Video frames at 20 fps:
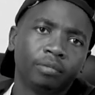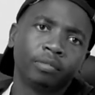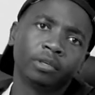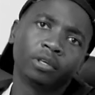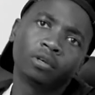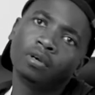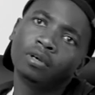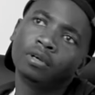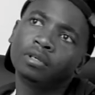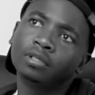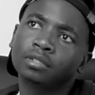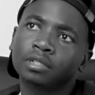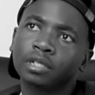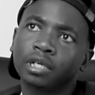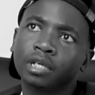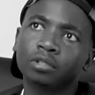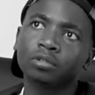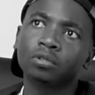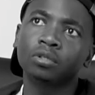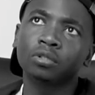Because,
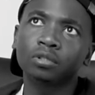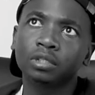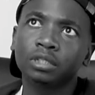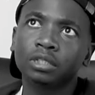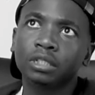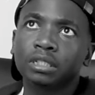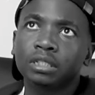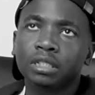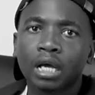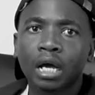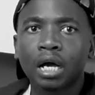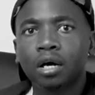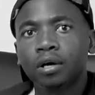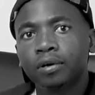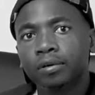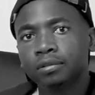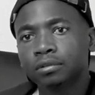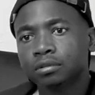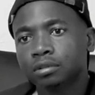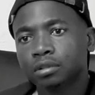and also just
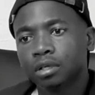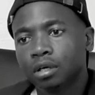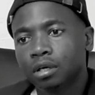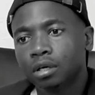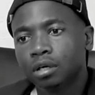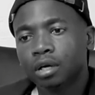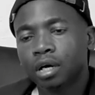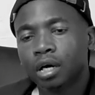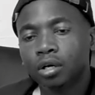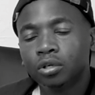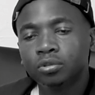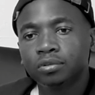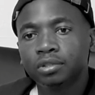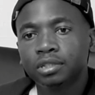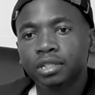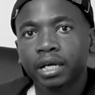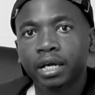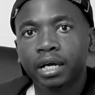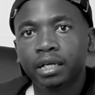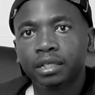how
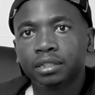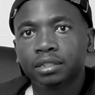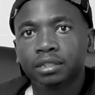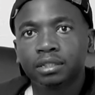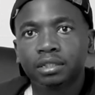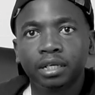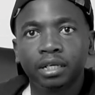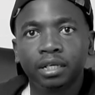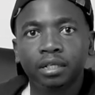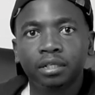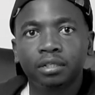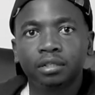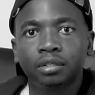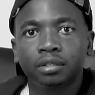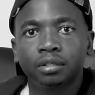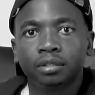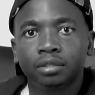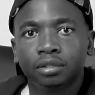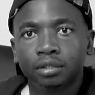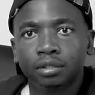do they understand,
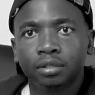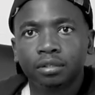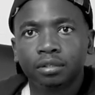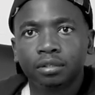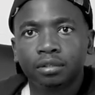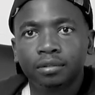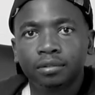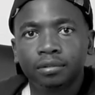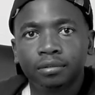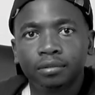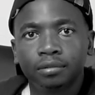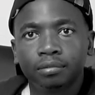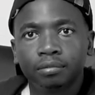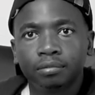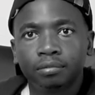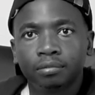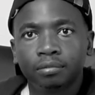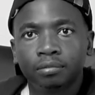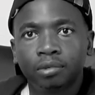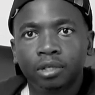you know,
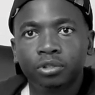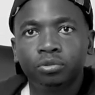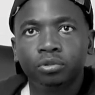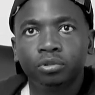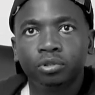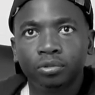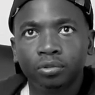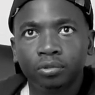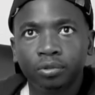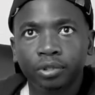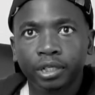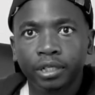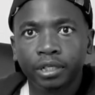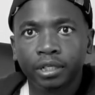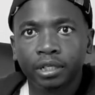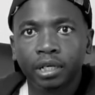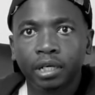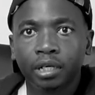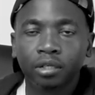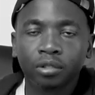what you're
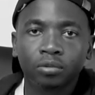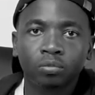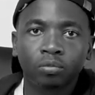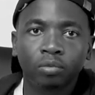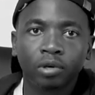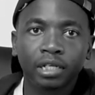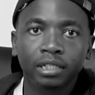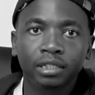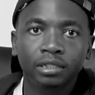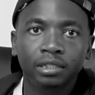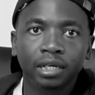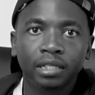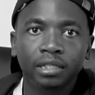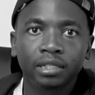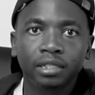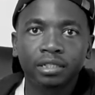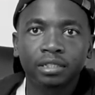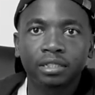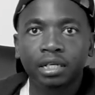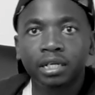doing and what are
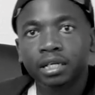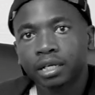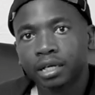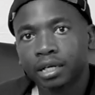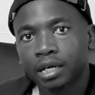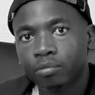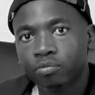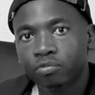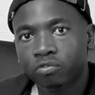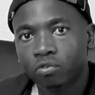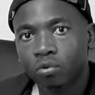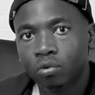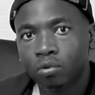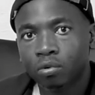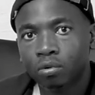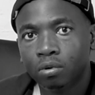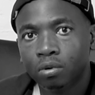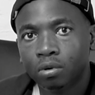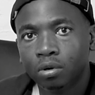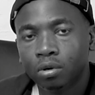they signing up for?
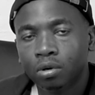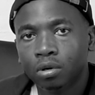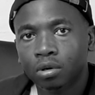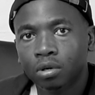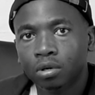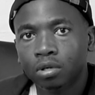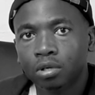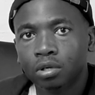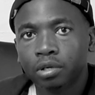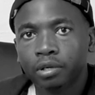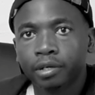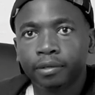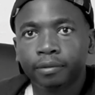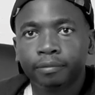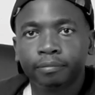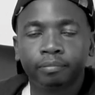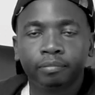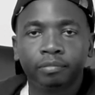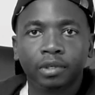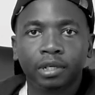
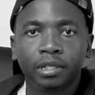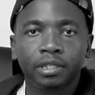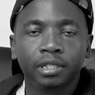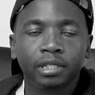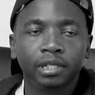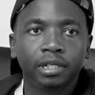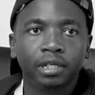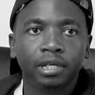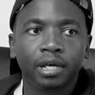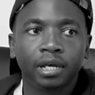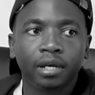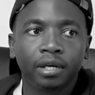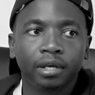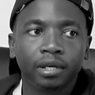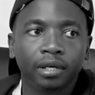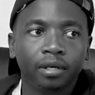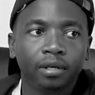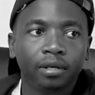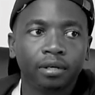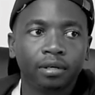Are they
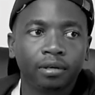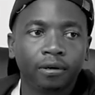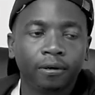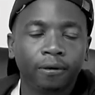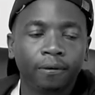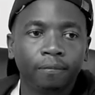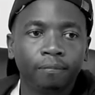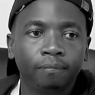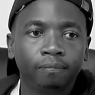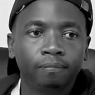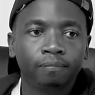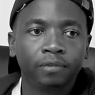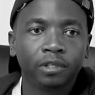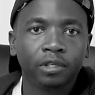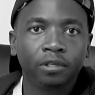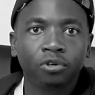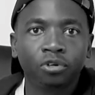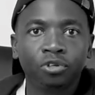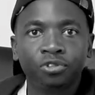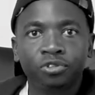like
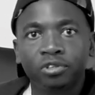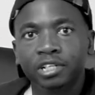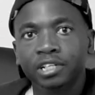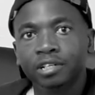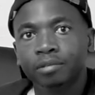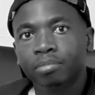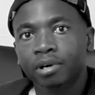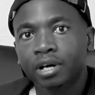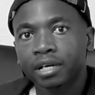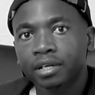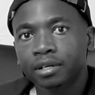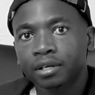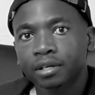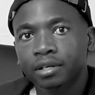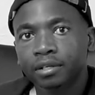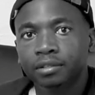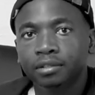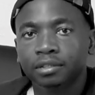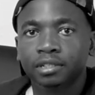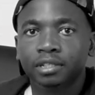a controlling partner?
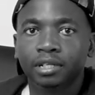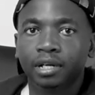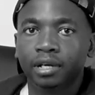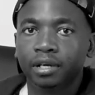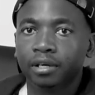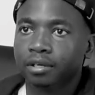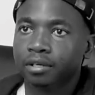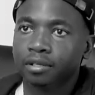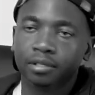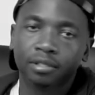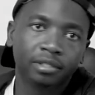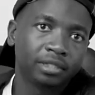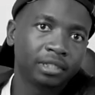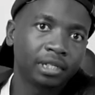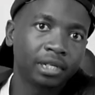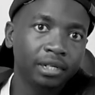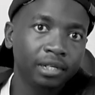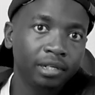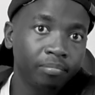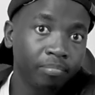Are they like a
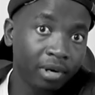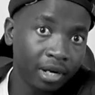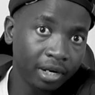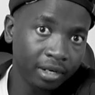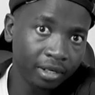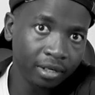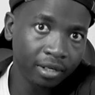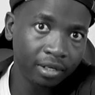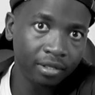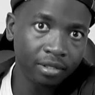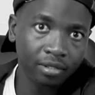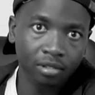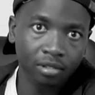silent partner?